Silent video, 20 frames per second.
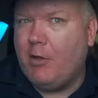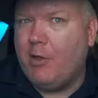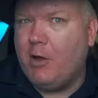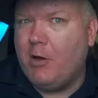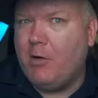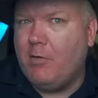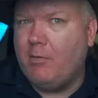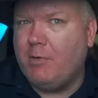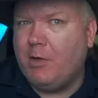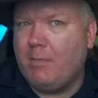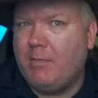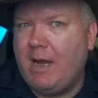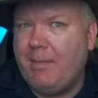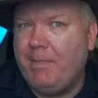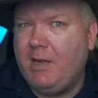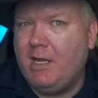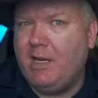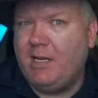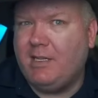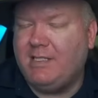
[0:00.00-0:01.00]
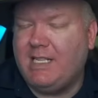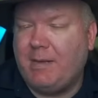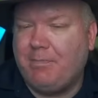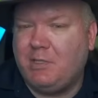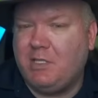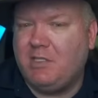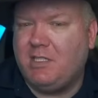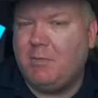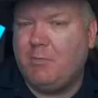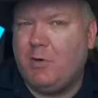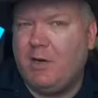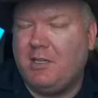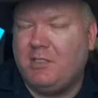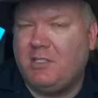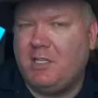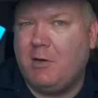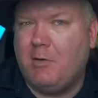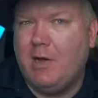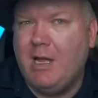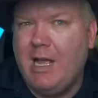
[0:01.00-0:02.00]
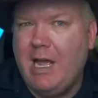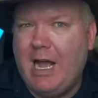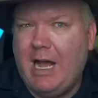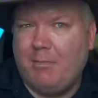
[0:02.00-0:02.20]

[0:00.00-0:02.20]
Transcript: although there might be an exception somewhere, so